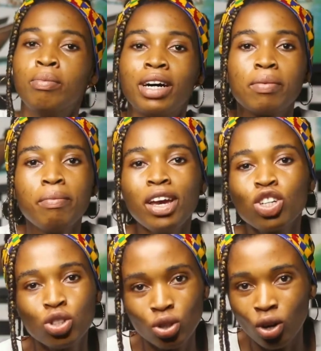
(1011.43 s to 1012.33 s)
But make
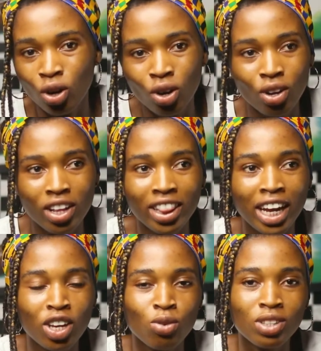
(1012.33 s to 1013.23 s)
sure,
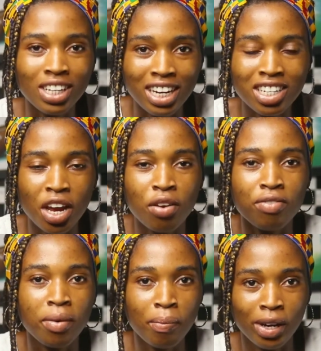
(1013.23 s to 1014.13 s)
like, you touch
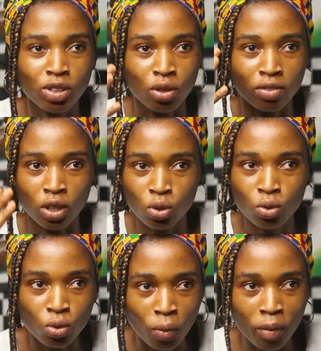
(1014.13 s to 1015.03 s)
every part of the
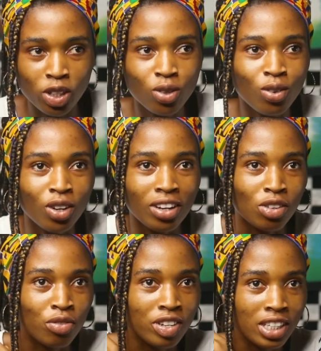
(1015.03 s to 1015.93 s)
school. Make sure
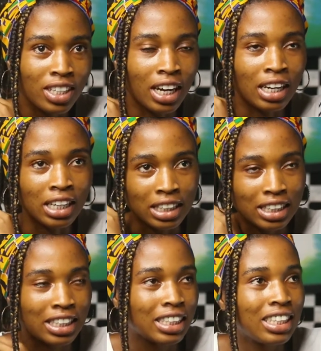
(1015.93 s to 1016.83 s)
you visit at least
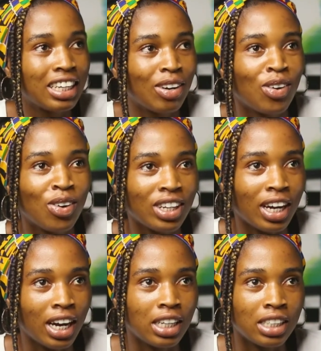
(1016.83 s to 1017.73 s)
all the
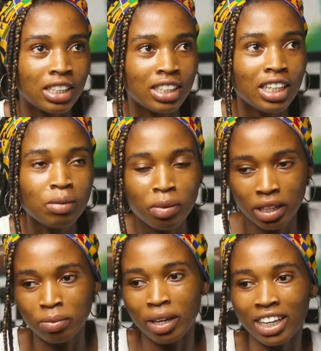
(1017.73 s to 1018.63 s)
colleges. Just
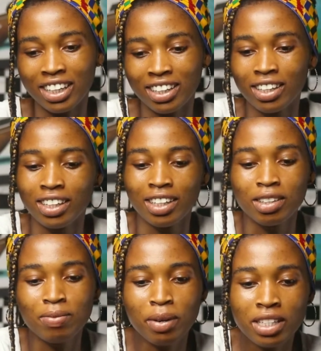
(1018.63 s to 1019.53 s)
pass
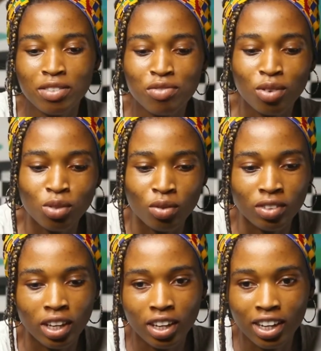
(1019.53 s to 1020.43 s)
in front of
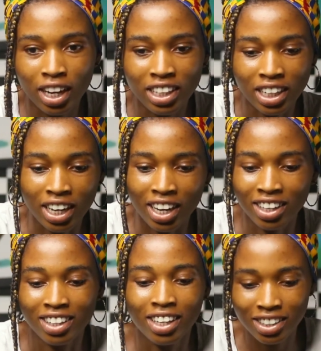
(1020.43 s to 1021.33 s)
the college
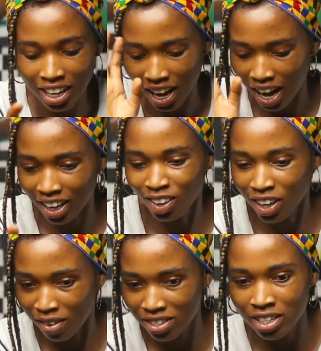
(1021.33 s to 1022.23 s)
and say hi.
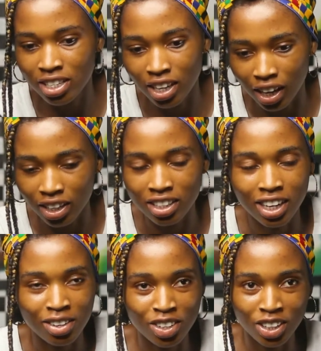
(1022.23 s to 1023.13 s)
Okay, I've seen this college.
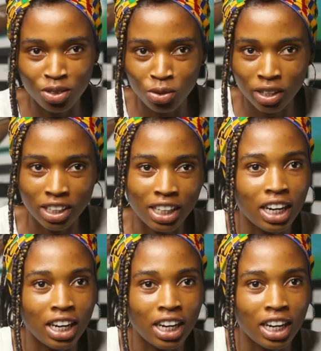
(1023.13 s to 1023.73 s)
I know where this